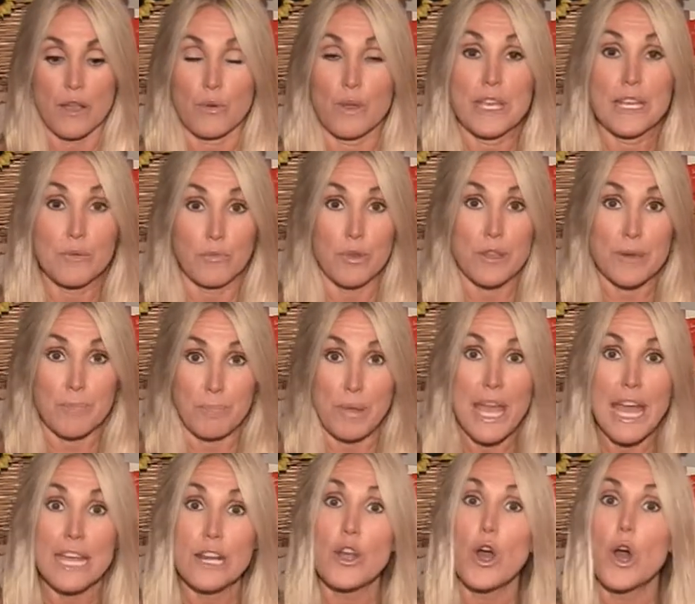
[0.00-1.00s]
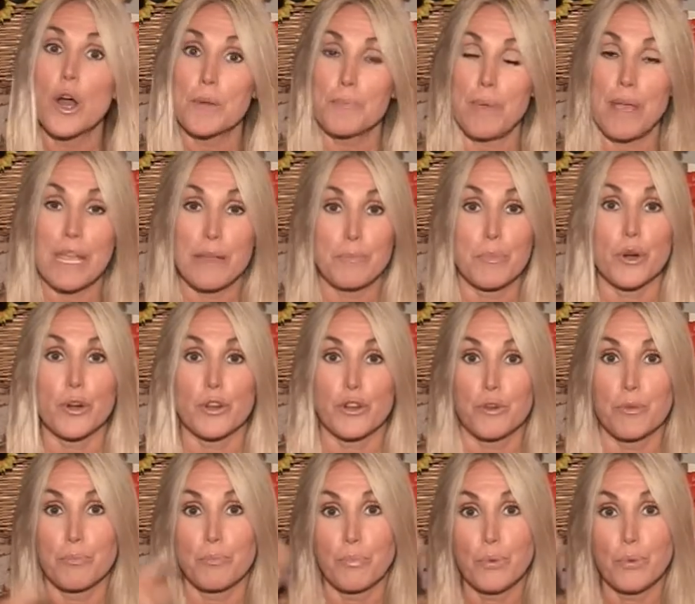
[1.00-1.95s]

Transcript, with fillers: in, with a pen on paper, your